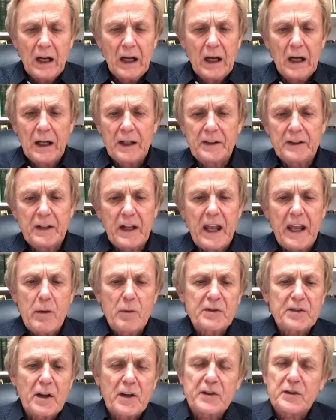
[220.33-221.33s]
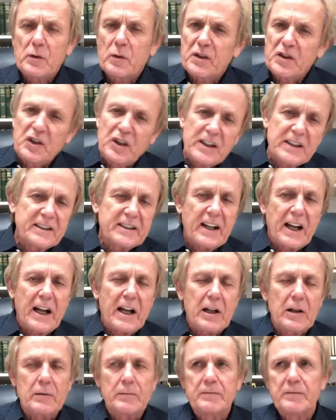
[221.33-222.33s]
Uh, he was also a
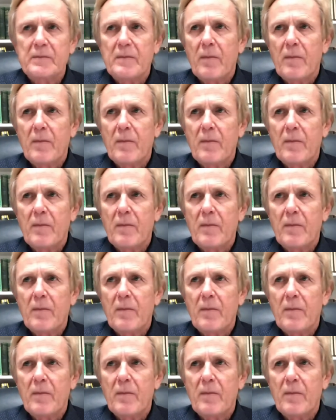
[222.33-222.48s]
Gentile.